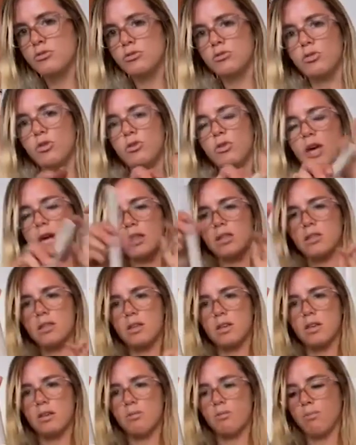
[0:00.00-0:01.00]
so that
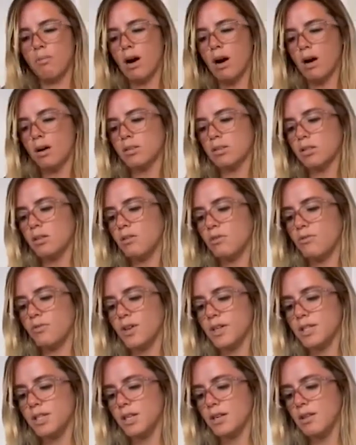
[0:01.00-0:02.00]
the moxa
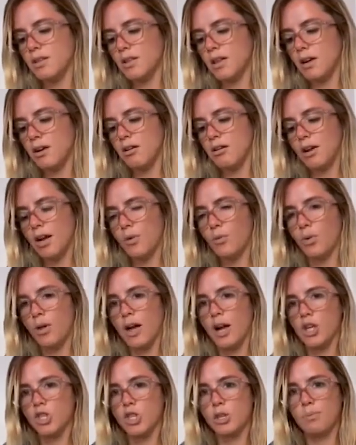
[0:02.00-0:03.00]
fits in there and
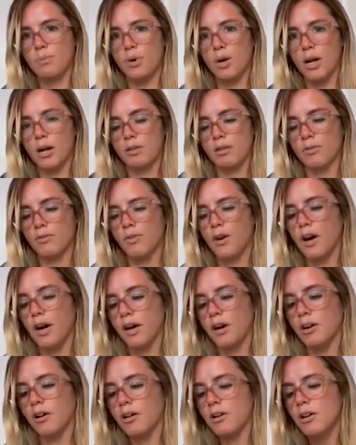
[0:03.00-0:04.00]
will actually put out the
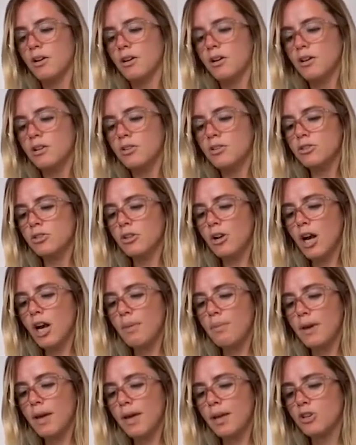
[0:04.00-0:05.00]
fire. So you're
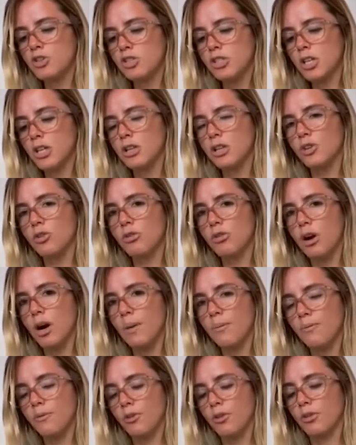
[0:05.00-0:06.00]
kind of making just like a little
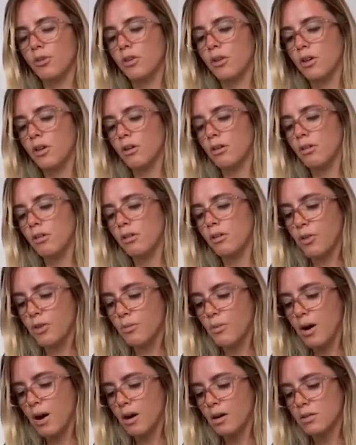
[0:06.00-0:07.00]
cup for the, for
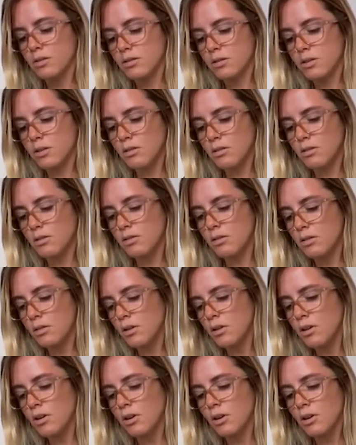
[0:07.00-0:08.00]
the moxa.
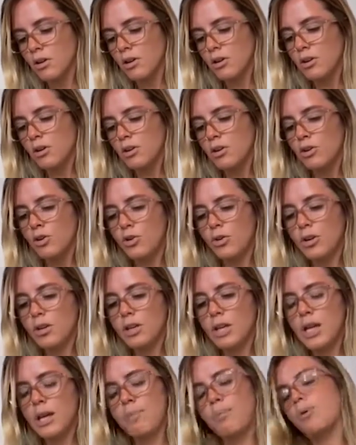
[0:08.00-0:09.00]
You
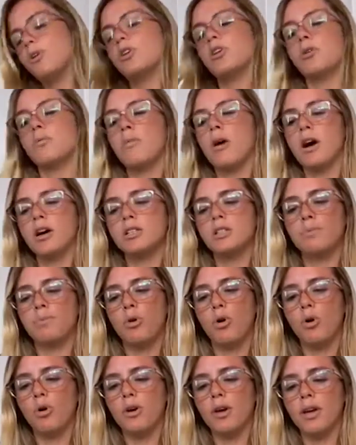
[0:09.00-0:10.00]
can keep putting your moxa
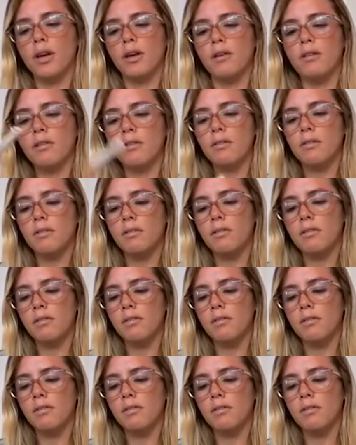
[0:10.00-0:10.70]
pole in